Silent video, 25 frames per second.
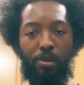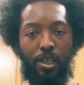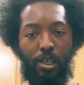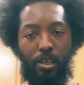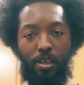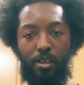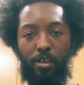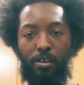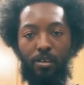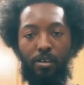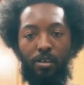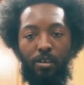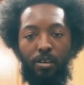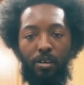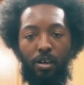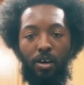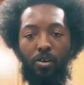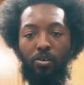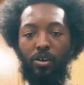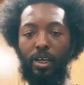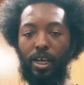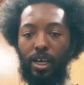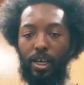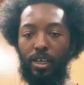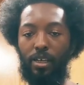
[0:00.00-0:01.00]
be.
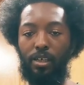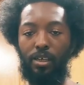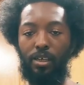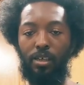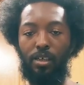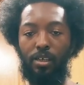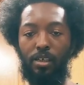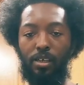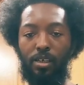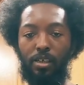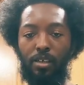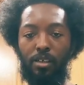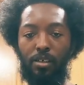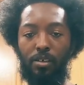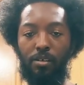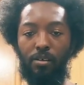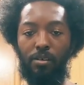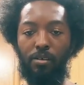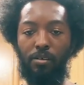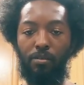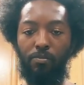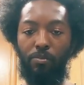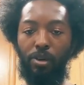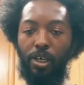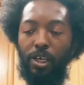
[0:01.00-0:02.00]
Okay?
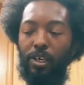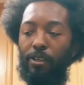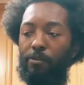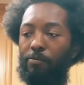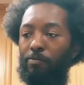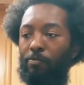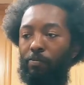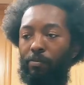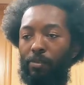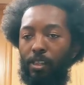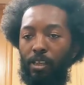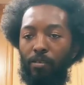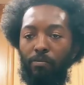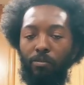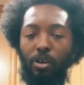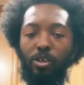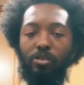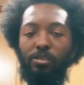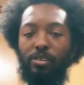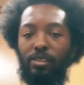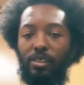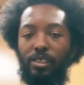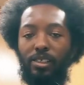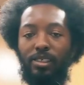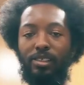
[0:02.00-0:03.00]
But
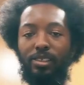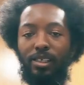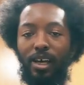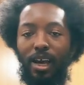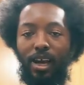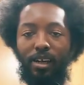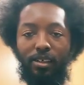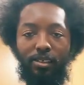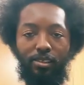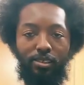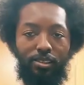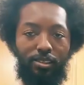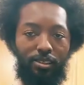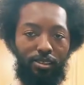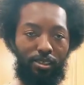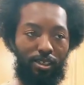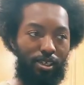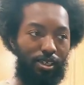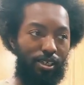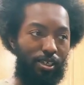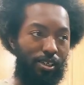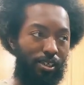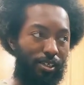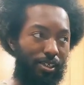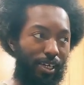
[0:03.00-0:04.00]
most of these doctors,
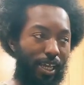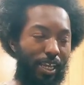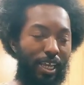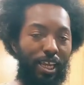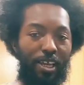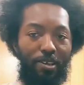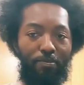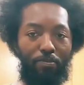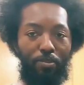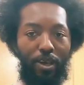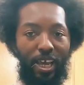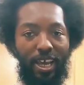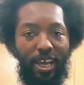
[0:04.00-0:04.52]
they get